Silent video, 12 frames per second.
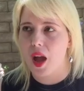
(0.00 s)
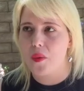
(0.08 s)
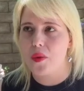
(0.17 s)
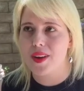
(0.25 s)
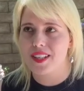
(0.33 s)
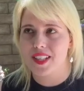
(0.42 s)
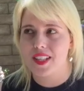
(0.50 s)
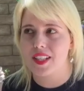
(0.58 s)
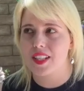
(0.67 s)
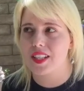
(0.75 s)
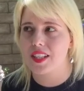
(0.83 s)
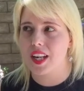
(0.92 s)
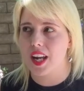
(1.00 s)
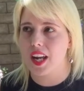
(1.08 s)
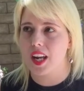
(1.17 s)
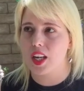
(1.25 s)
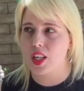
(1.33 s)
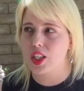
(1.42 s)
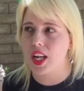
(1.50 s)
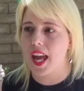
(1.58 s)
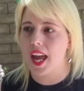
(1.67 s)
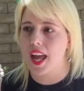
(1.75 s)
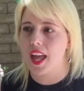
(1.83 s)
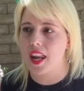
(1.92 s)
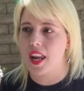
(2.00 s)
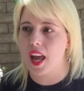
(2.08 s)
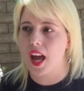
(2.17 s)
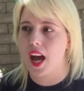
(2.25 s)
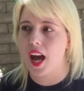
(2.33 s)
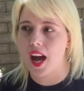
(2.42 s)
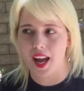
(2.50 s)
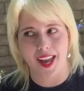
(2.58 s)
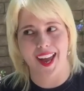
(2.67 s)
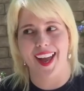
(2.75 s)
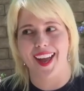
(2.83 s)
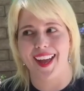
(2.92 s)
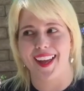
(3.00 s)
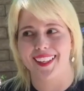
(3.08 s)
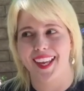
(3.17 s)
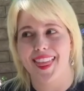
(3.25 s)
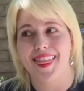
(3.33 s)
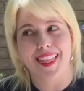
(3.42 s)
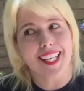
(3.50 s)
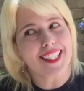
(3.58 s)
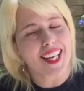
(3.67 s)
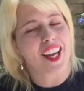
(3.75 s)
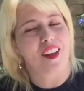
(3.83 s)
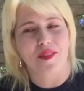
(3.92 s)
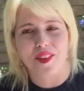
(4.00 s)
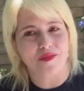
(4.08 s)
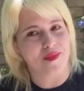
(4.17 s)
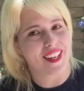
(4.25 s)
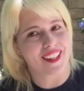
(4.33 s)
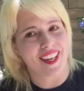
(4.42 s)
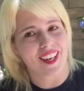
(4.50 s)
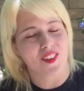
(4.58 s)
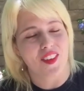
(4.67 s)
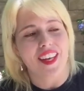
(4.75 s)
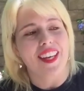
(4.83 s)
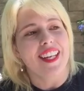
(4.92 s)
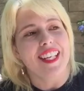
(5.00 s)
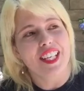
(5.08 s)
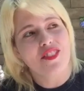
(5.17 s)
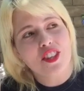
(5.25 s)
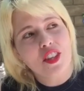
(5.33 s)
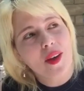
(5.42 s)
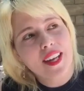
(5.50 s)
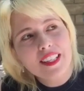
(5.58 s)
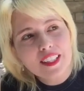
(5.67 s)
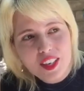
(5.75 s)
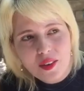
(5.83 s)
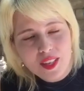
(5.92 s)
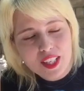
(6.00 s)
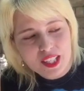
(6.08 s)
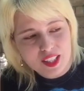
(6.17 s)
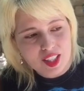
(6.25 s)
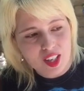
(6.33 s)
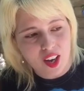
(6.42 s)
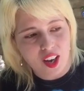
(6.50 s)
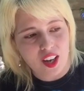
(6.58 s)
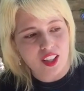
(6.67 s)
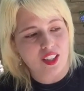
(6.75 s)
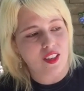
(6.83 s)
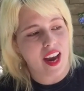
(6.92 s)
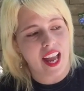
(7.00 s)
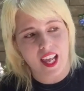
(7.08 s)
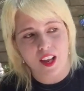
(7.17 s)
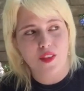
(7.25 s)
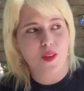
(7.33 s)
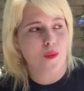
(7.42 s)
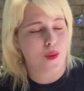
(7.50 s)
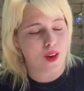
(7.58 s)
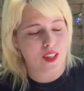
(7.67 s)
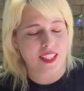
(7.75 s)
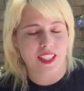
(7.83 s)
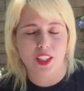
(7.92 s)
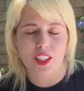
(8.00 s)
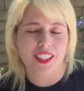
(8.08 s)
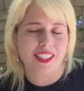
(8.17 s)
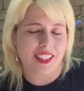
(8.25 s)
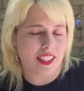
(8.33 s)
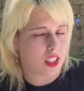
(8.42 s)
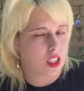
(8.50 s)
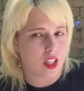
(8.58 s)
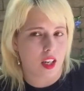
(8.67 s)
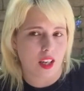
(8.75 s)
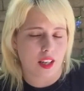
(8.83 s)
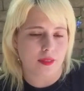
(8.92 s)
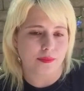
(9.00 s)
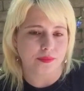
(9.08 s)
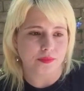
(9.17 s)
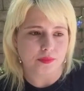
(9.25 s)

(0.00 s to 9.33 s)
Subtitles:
We went to the stage and I had the time of my life. Even though I didn't know any of the songs or any of the words, I couldn't sing along.